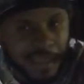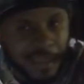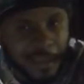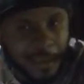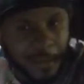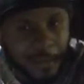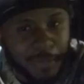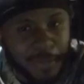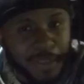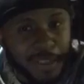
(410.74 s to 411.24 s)

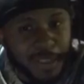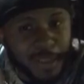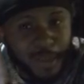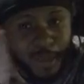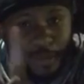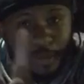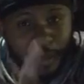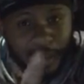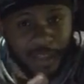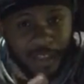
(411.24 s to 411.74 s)
don't be so
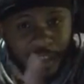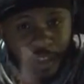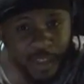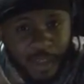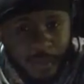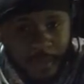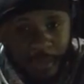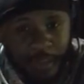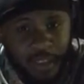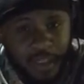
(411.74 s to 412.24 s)
quick to
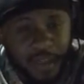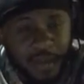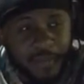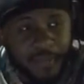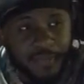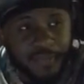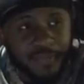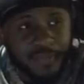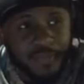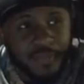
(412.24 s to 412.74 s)
jump ship.
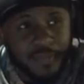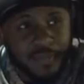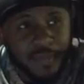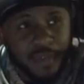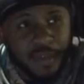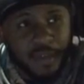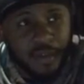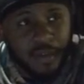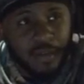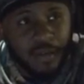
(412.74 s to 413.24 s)

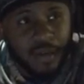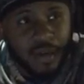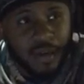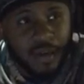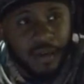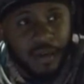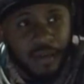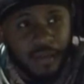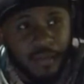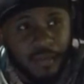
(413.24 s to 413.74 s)

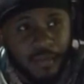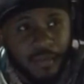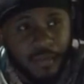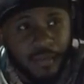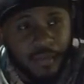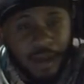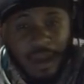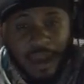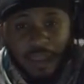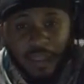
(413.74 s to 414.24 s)

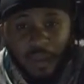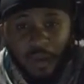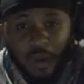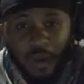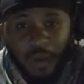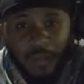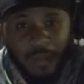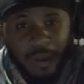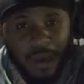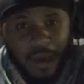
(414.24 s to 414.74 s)
I
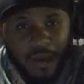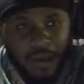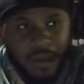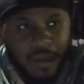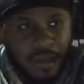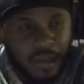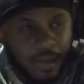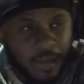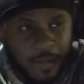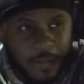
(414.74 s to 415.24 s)
thought about
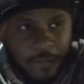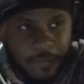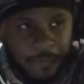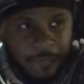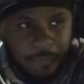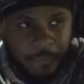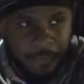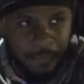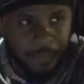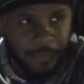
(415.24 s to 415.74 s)
it,
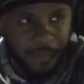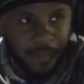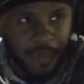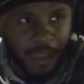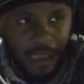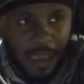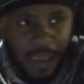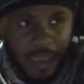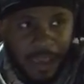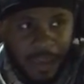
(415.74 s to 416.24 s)

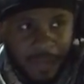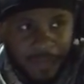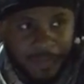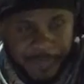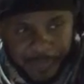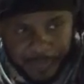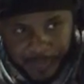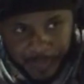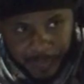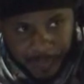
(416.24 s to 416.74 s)
and
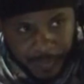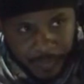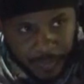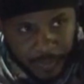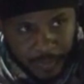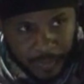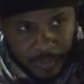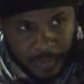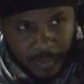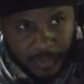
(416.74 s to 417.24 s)

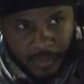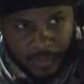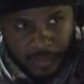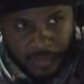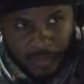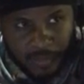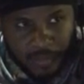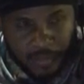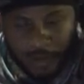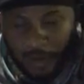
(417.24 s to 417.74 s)

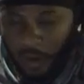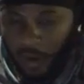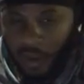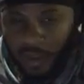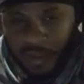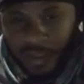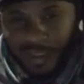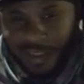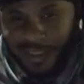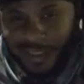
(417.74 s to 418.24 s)
all
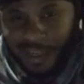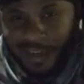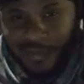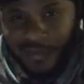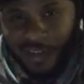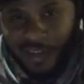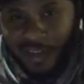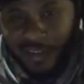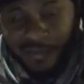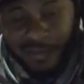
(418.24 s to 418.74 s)
the things that I
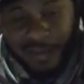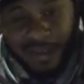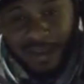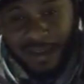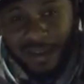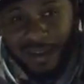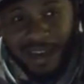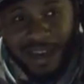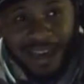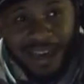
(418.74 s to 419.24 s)
found have been
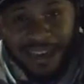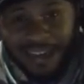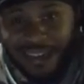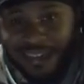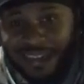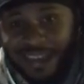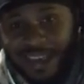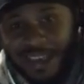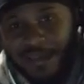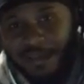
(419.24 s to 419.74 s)
kind of the
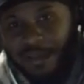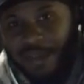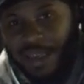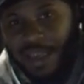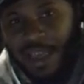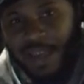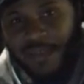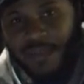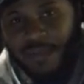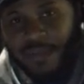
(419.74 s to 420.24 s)
same. They
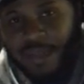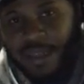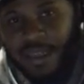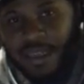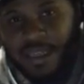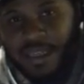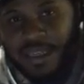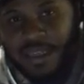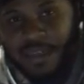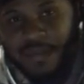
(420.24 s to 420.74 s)
haven't been
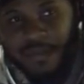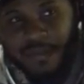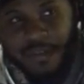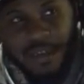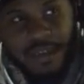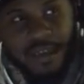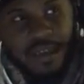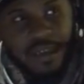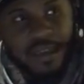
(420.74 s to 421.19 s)
any different.